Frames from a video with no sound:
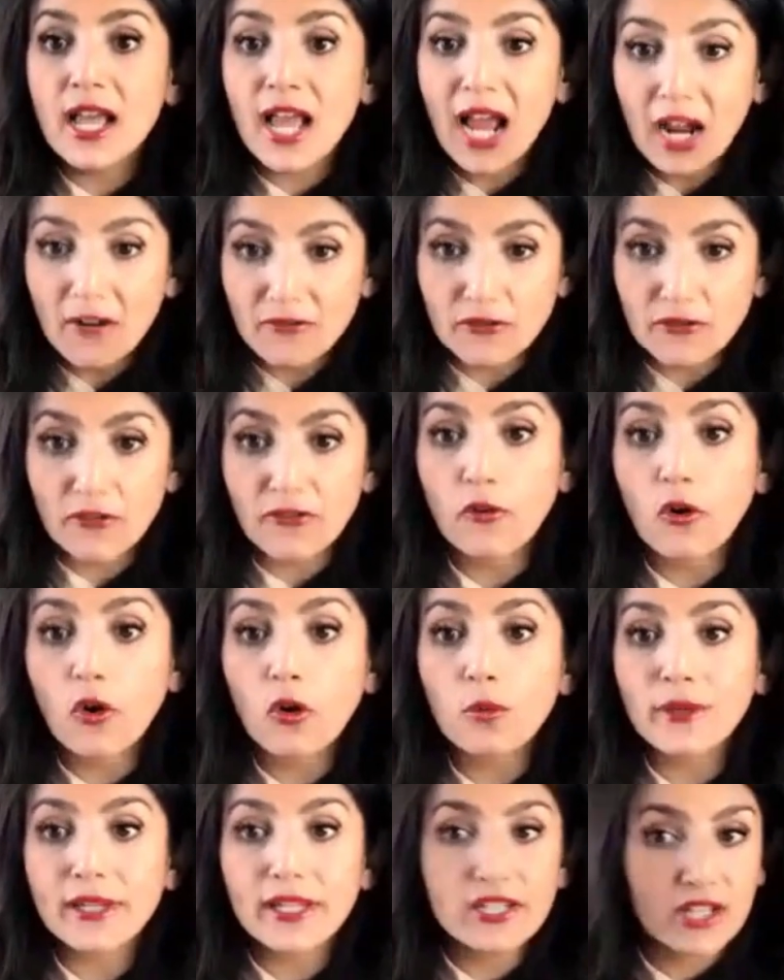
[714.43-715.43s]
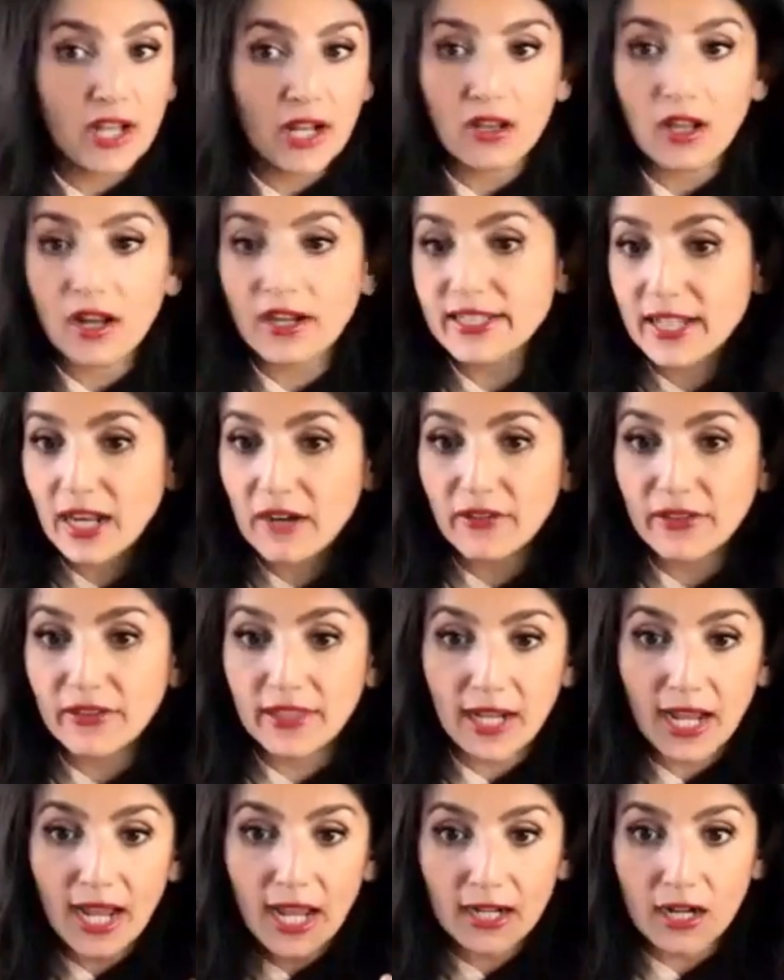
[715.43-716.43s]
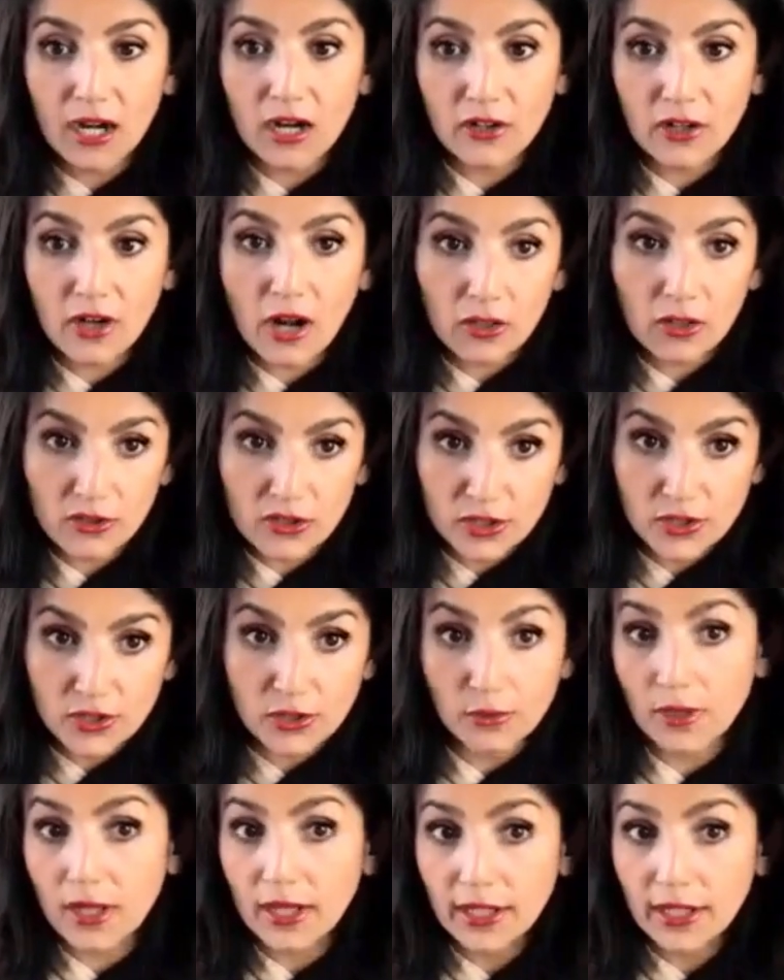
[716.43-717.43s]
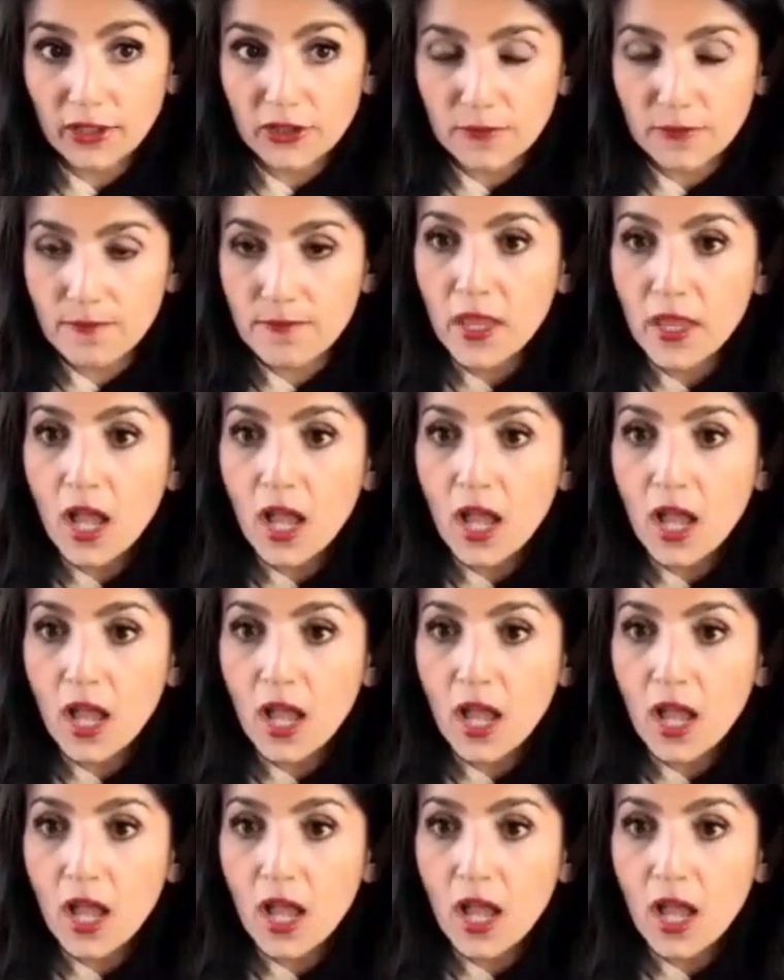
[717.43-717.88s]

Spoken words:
After 4 weeks, I lost everything. I had $100 and 2 luggage.